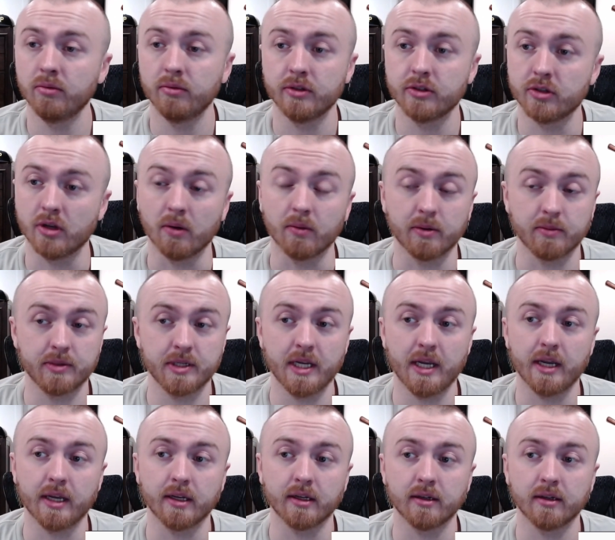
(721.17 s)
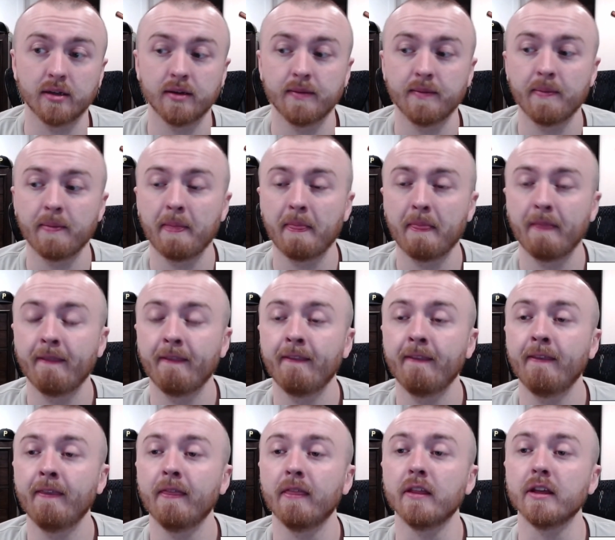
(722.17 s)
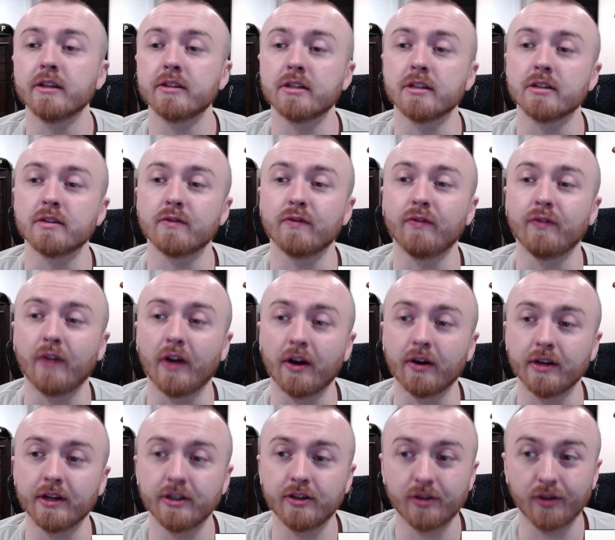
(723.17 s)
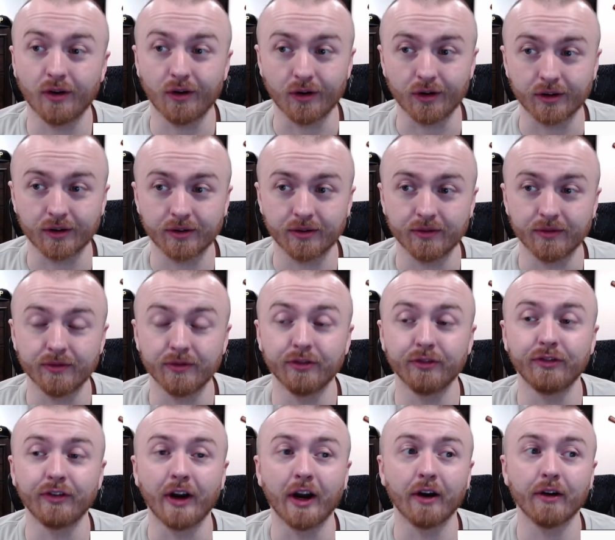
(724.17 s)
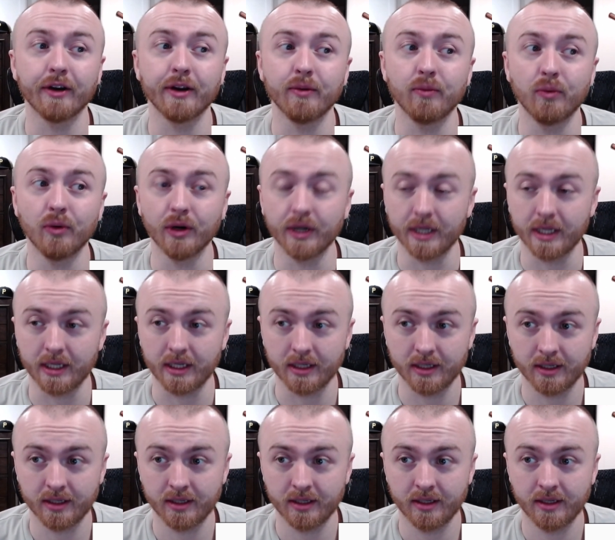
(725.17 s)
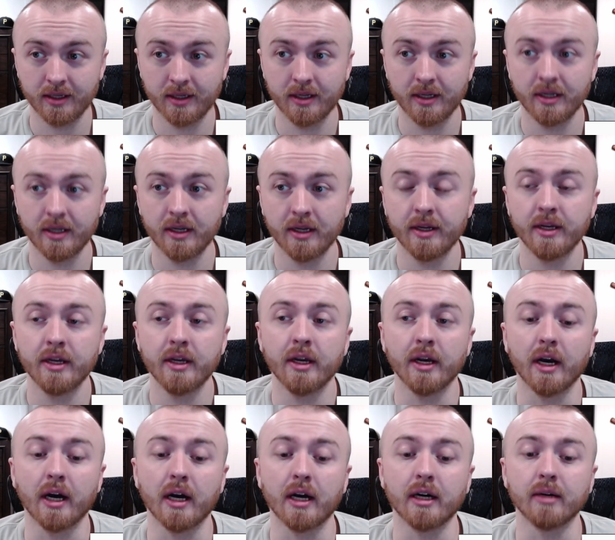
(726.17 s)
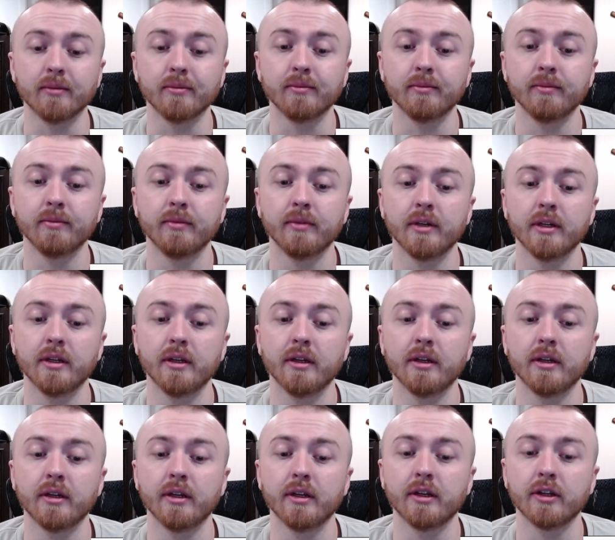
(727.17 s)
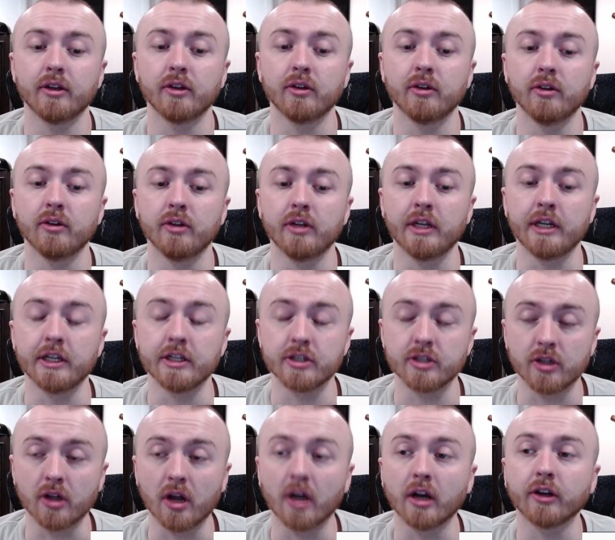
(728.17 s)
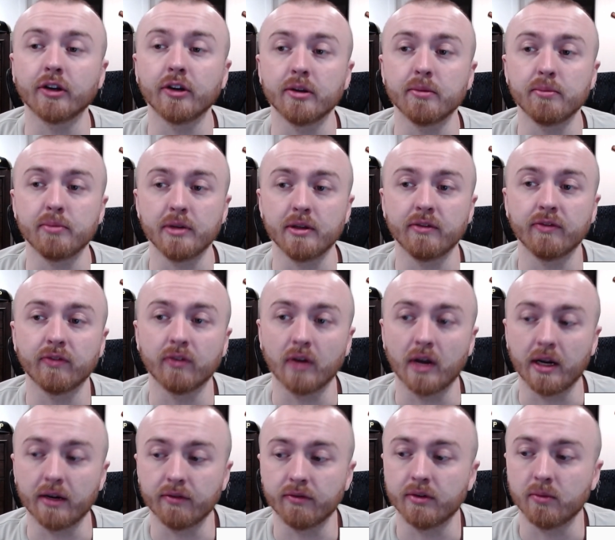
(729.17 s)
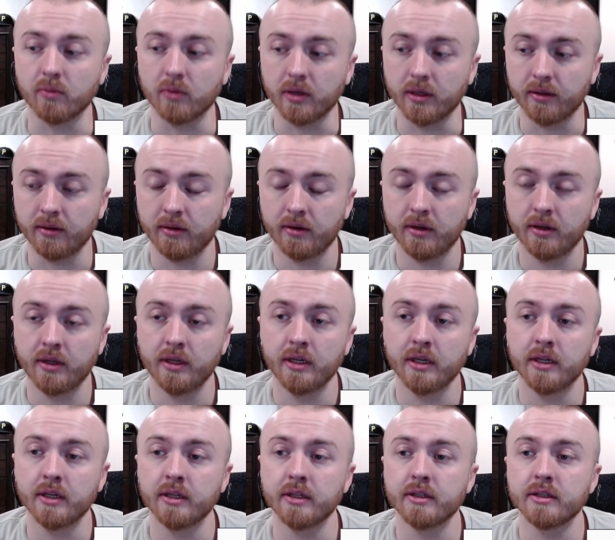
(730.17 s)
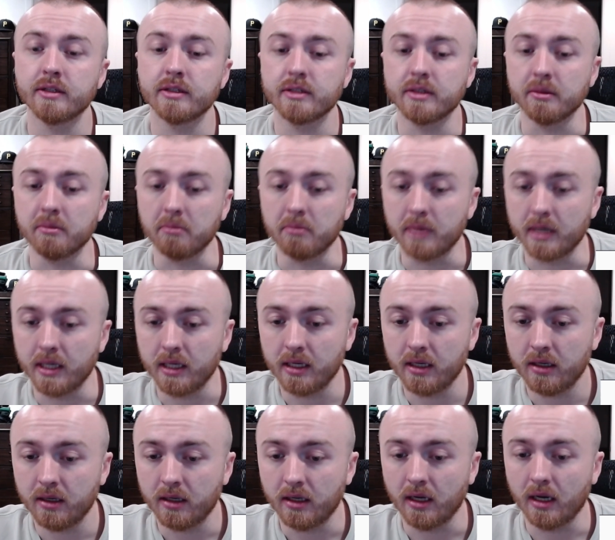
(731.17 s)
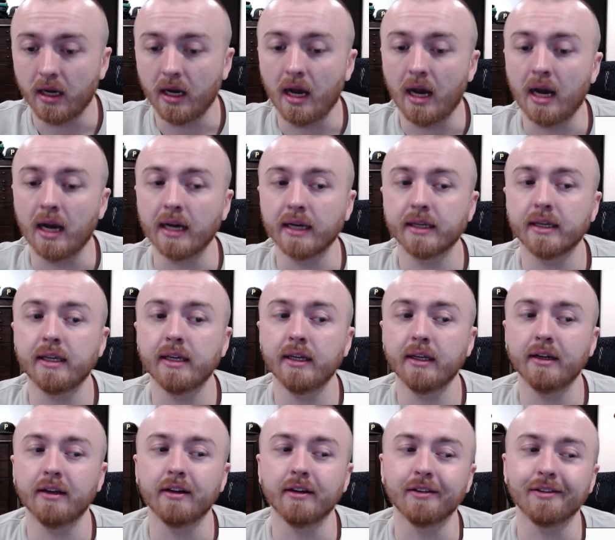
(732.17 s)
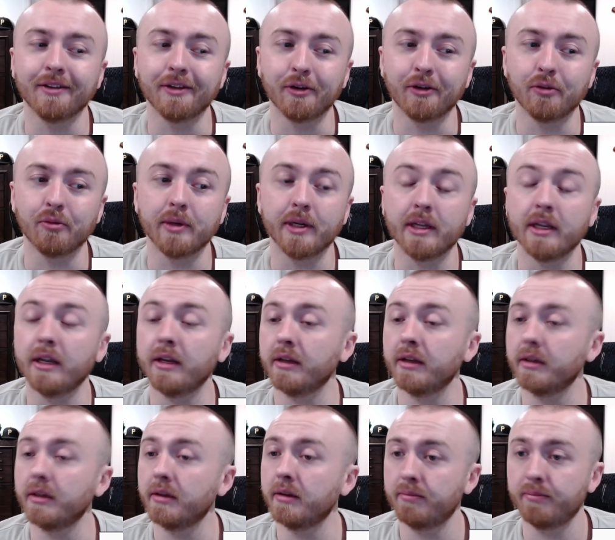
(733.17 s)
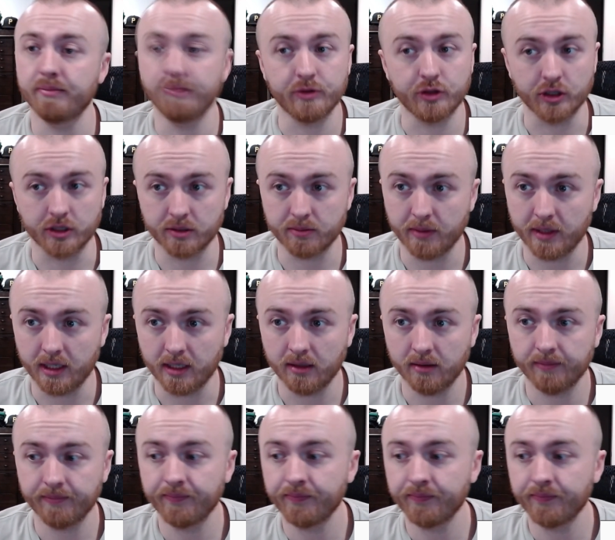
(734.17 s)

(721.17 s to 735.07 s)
that's not what I'm saying. This is very dark, very woody. And it's not gonna be for everyone. To me, I get a little bit, and just me,